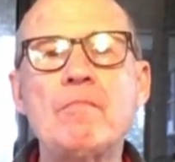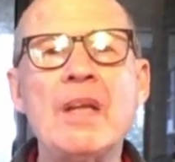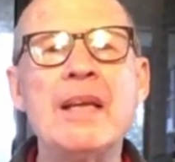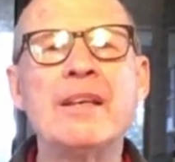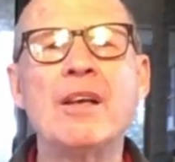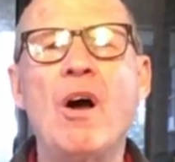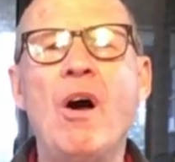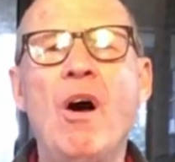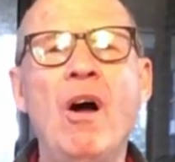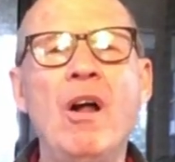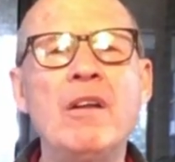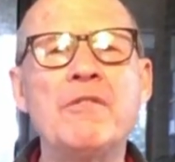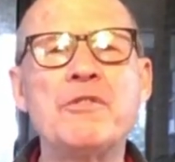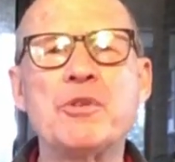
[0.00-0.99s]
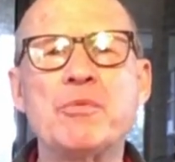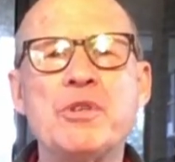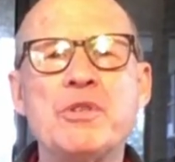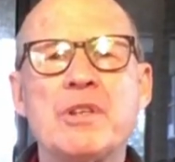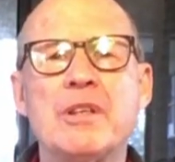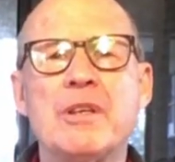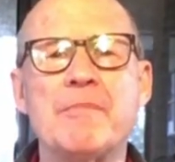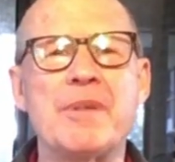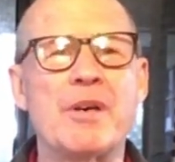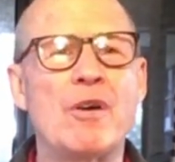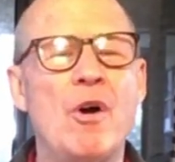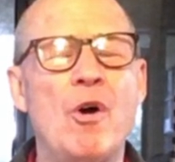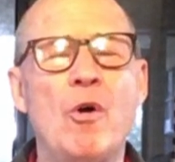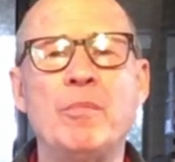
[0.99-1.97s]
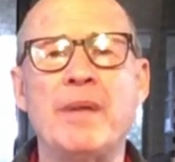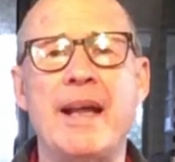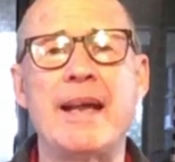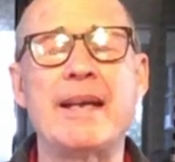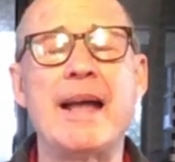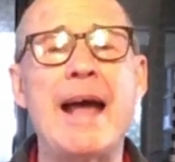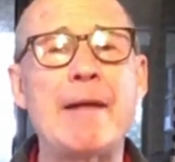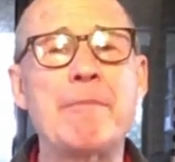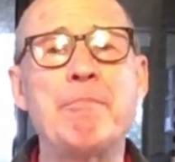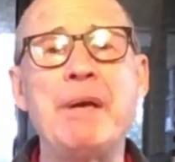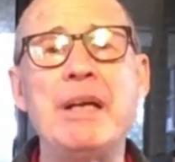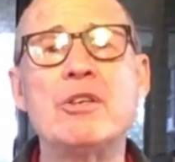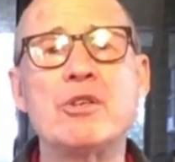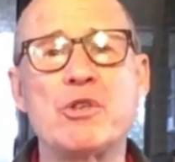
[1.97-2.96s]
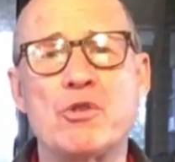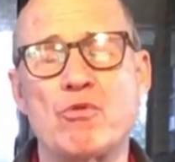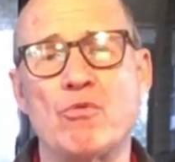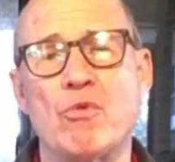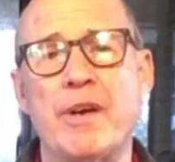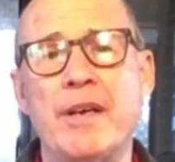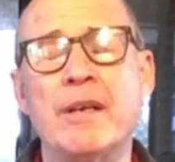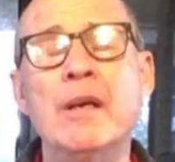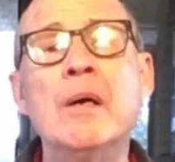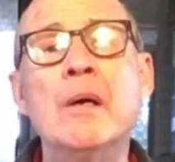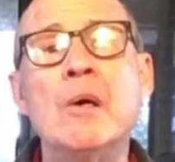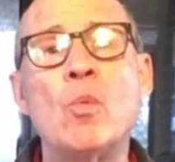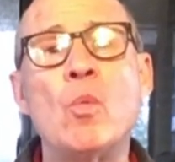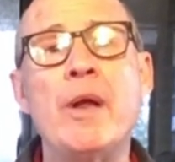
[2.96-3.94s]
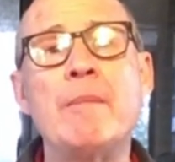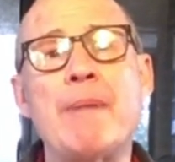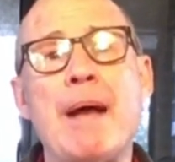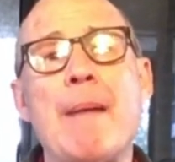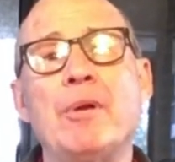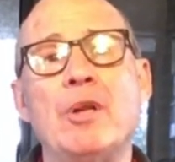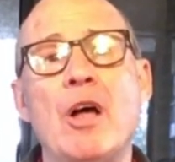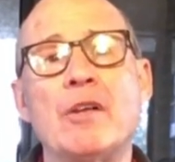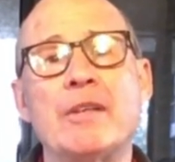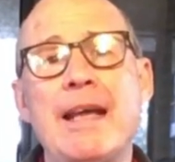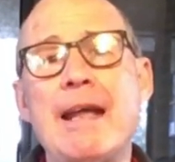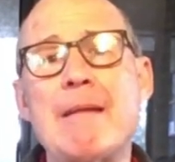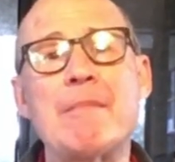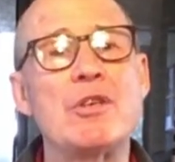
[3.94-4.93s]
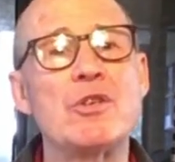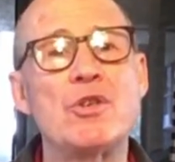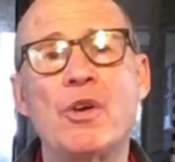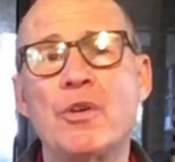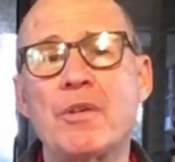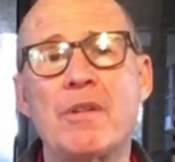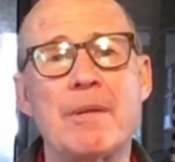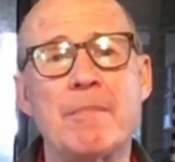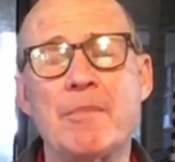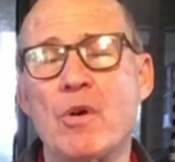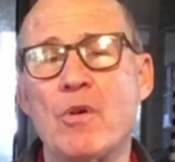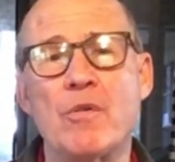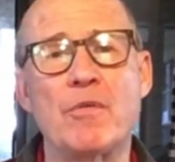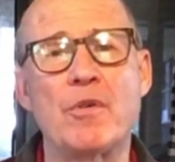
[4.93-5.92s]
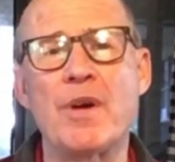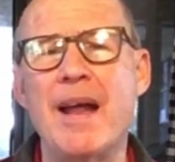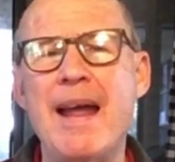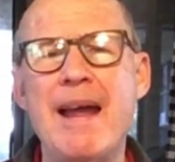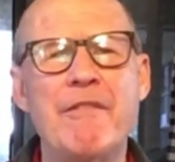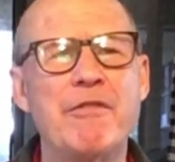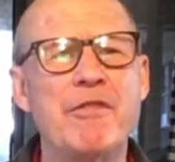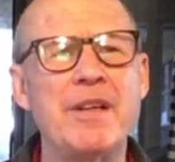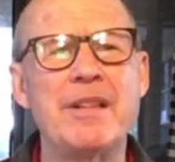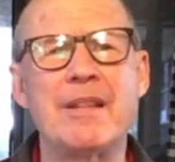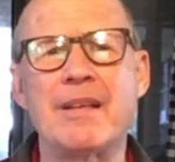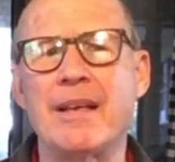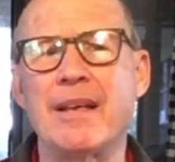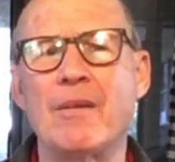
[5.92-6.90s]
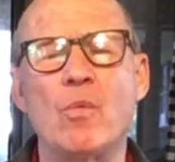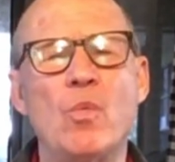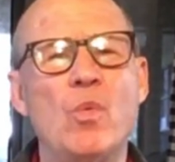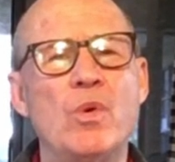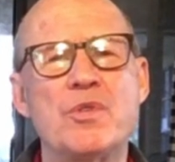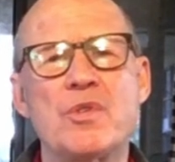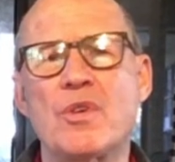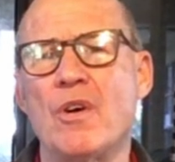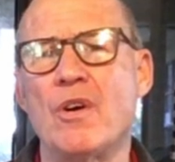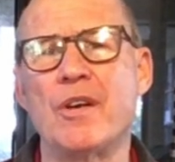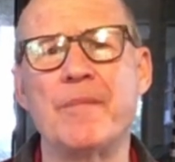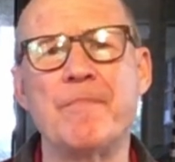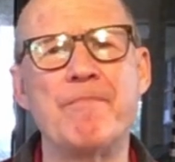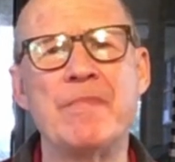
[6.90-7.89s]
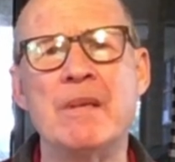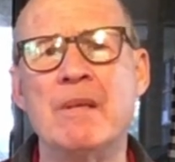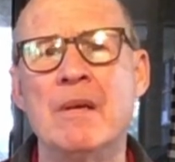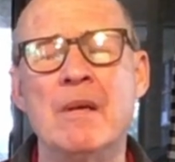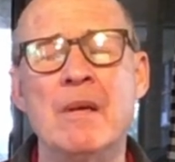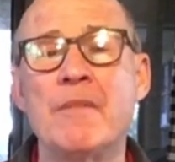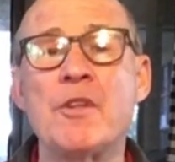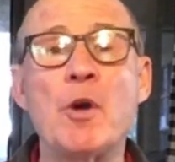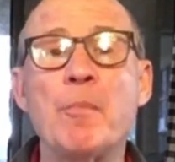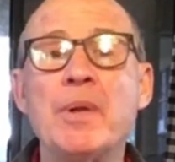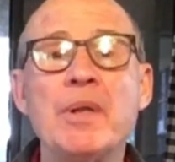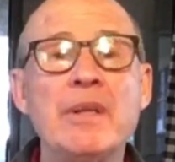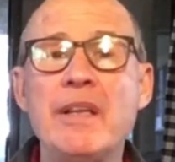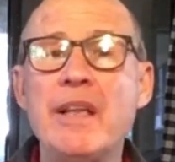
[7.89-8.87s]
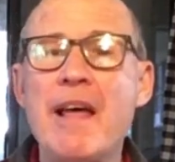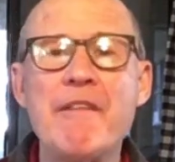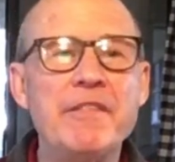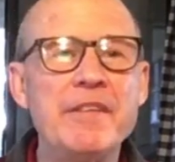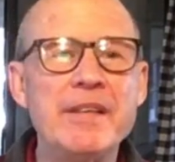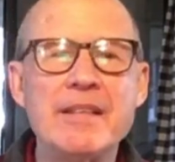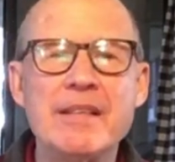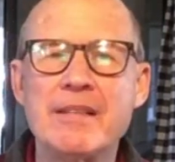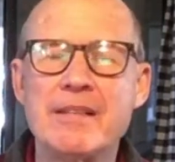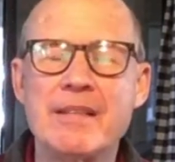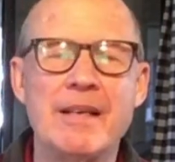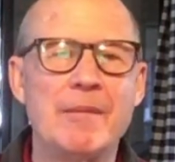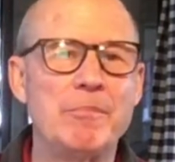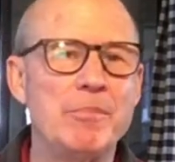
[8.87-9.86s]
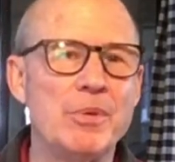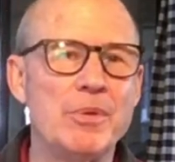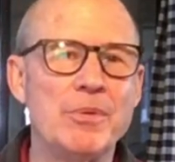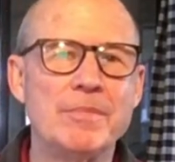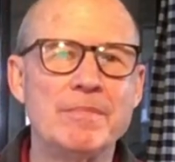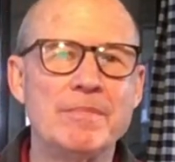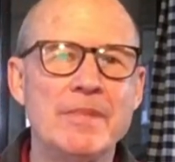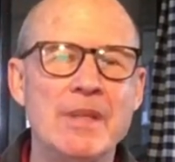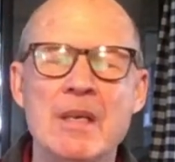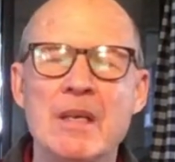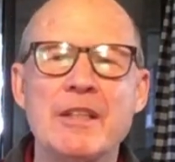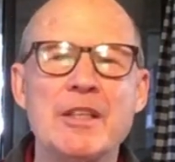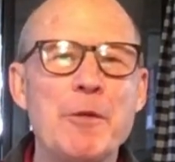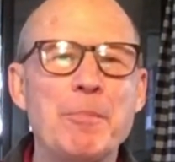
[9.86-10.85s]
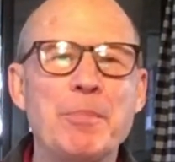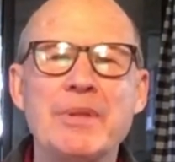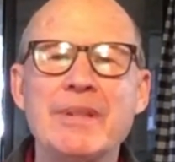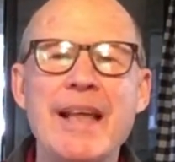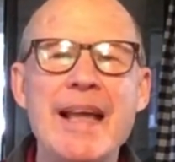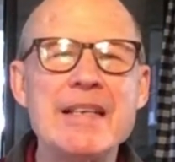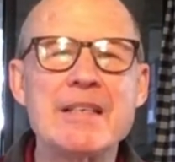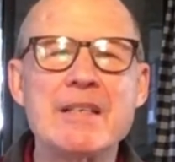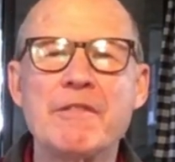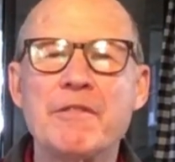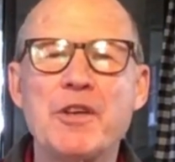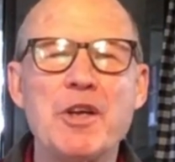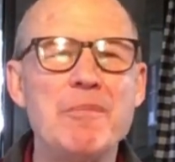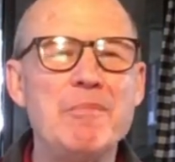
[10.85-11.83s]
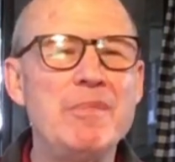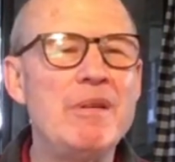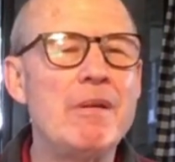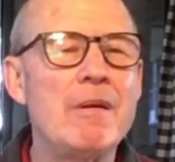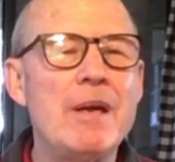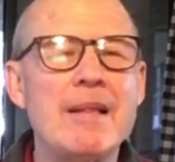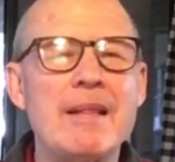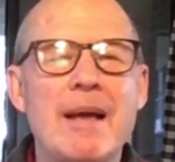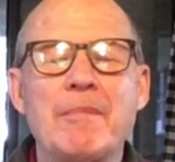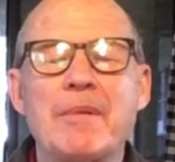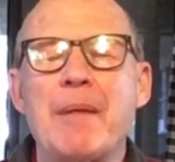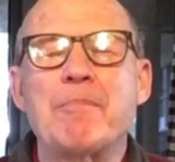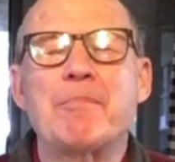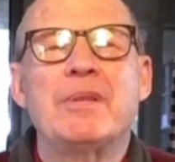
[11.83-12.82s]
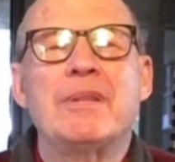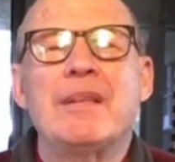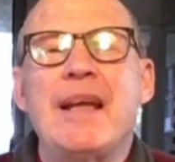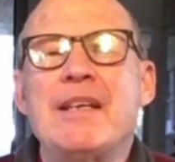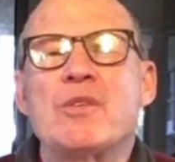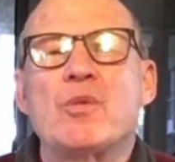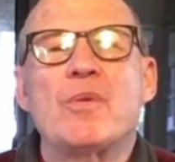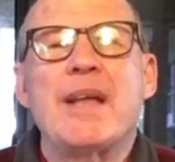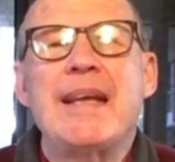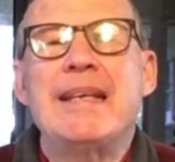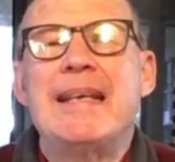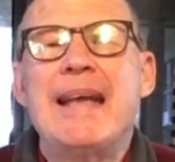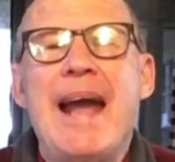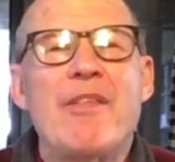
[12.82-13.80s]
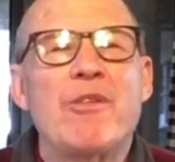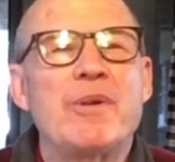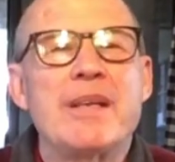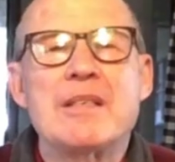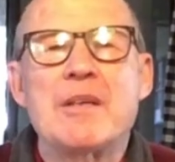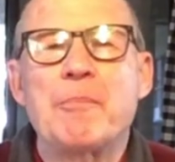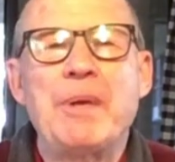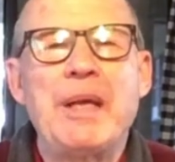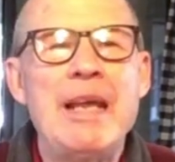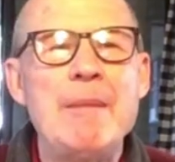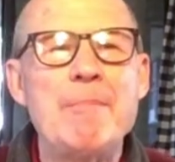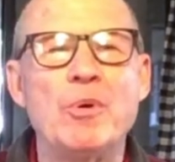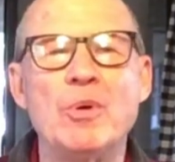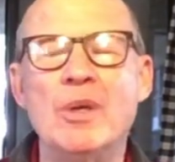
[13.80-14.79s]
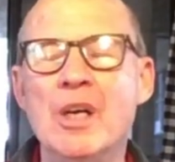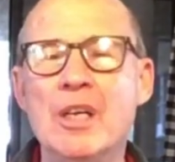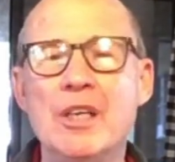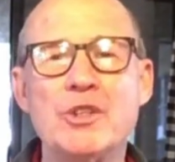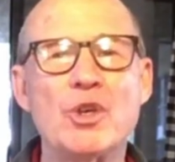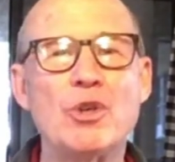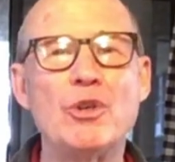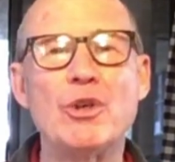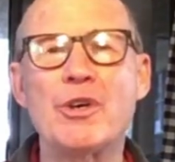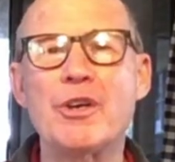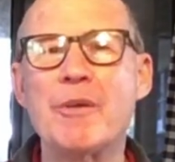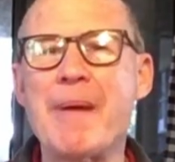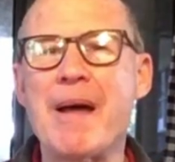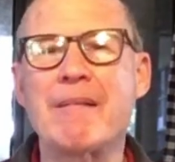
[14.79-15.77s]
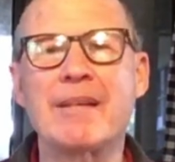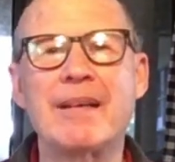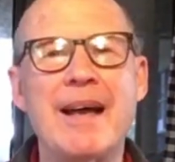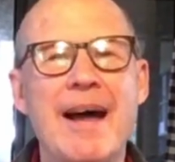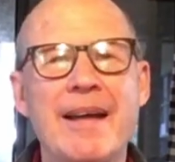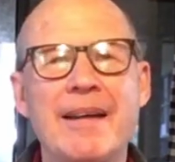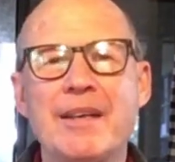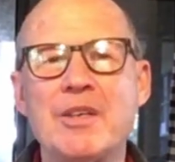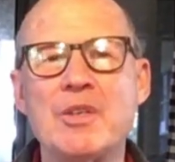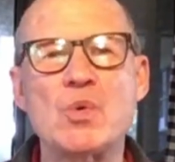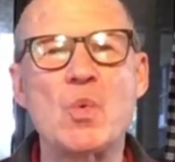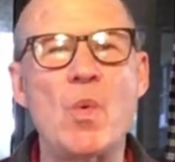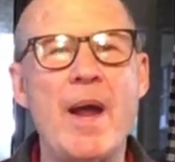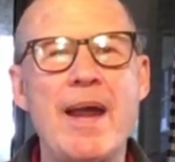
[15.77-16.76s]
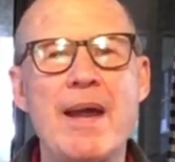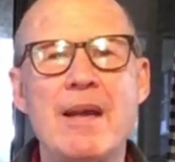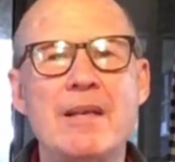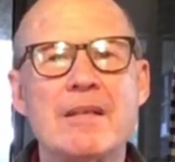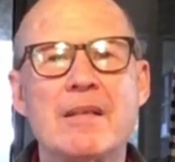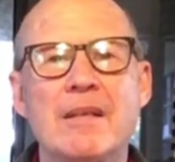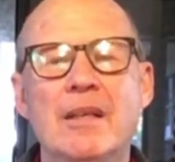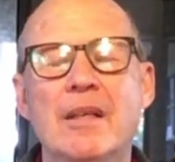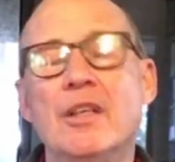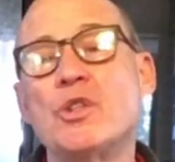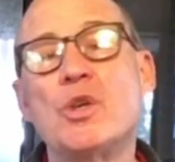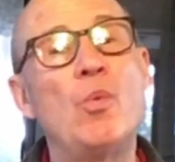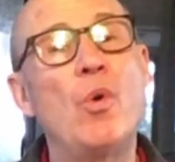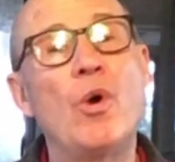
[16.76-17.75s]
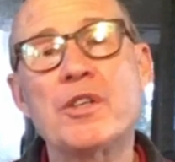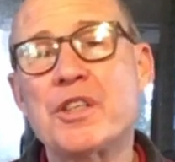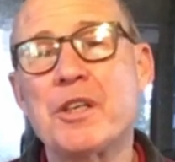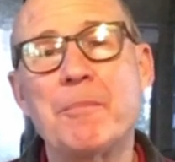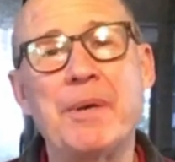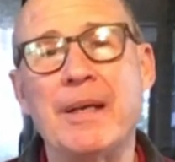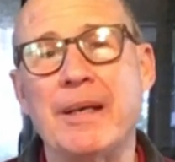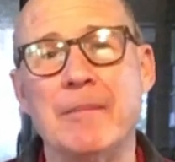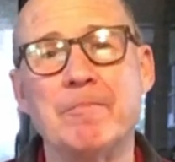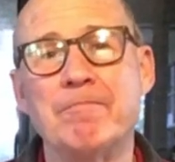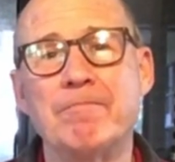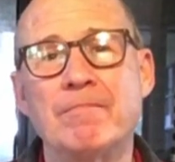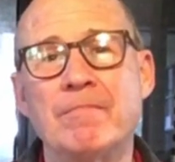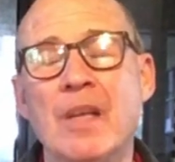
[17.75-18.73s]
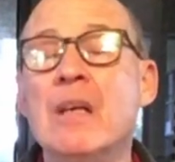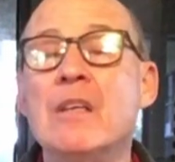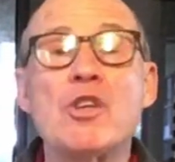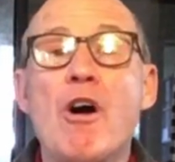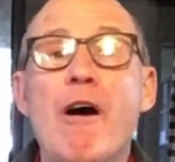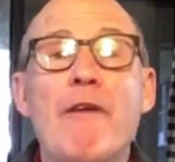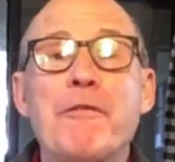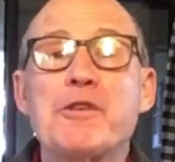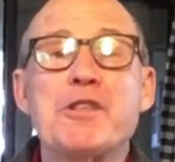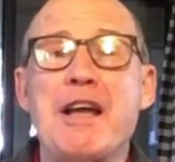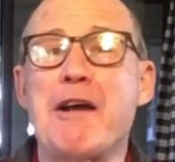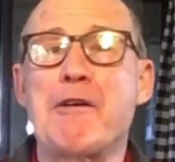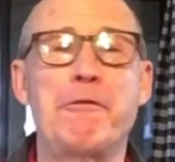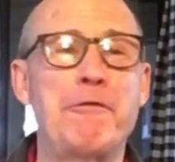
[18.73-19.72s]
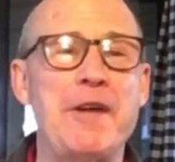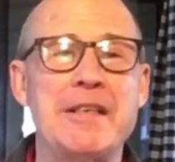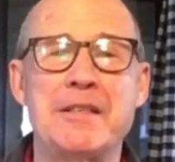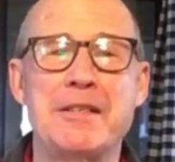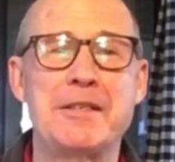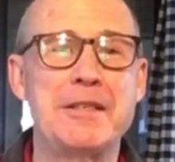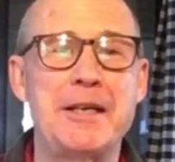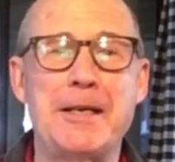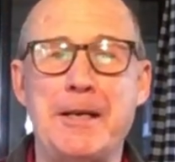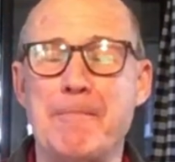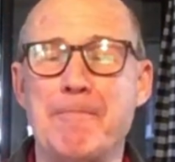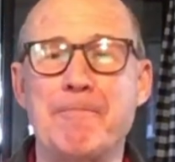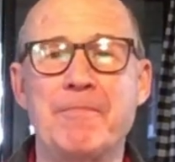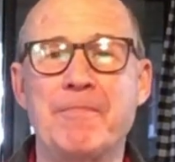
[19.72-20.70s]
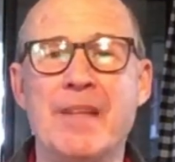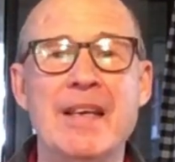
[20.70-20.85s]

And all of Jerusalem, their homeland, had been destroyed when Babylon came and took them over. Everything was gone. Their beloved temple, their place of community, that place where they gathered as a people to learn about God and his ways, to worship him, to offer sacrifices to him.